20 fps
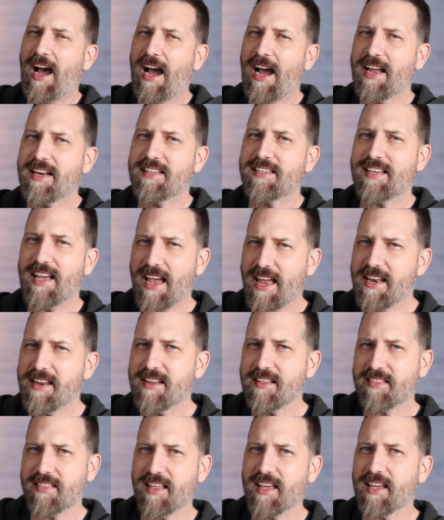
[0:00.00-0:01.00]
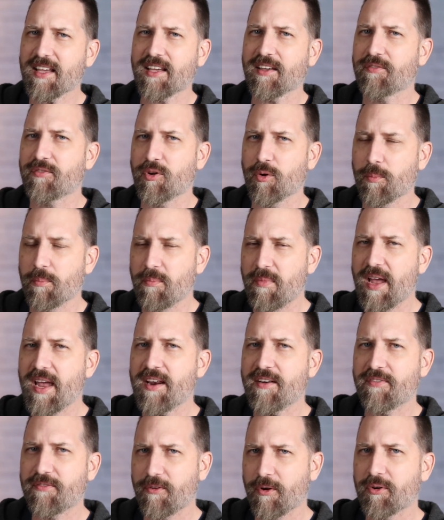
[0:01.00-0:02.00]
I tend to think if your
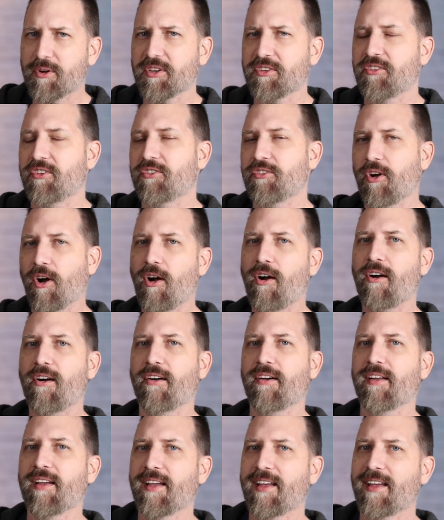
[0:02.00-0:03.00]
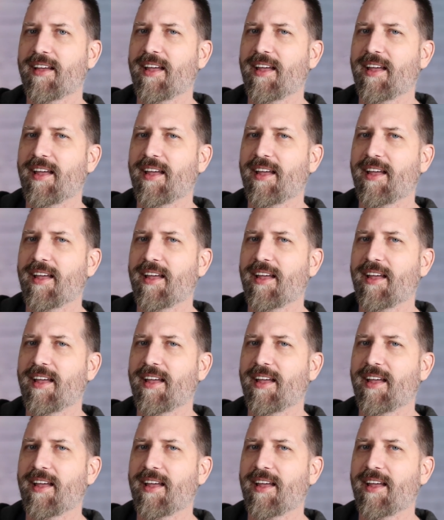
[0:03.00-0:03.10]
main focus is art,